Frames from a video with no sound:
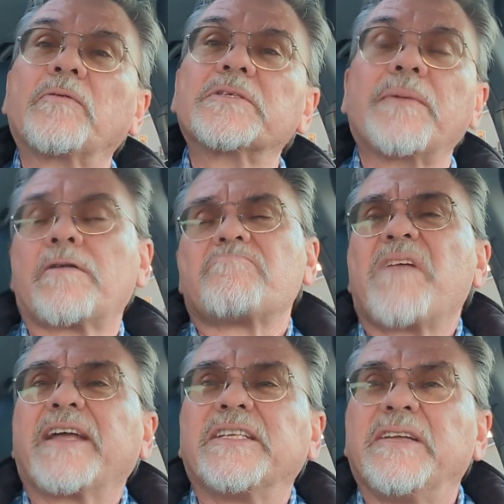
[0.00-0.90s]
was about
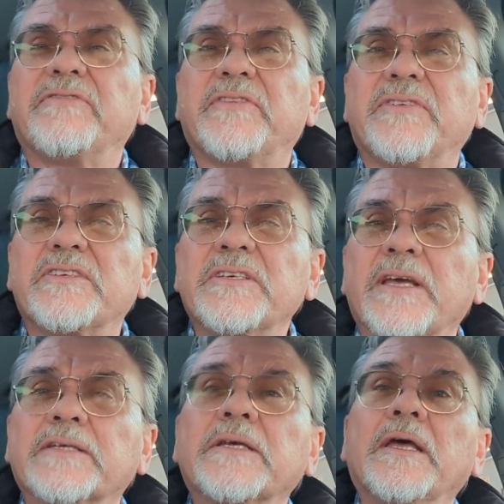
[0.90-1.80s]

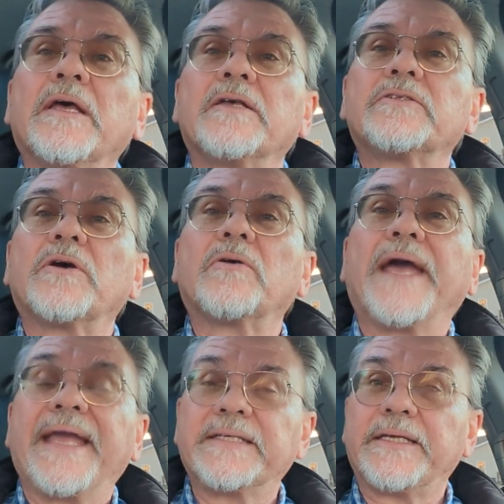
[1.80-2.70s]
1956. So
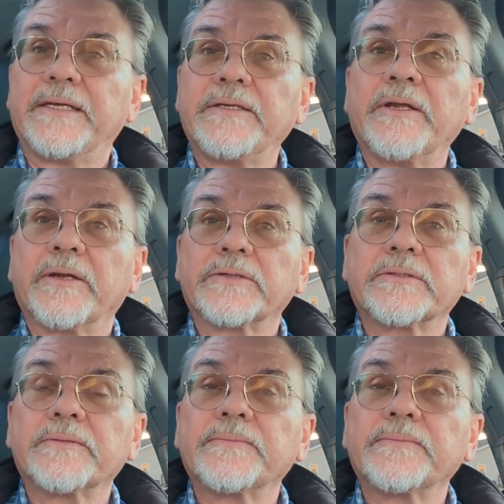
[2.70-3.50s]
18 years.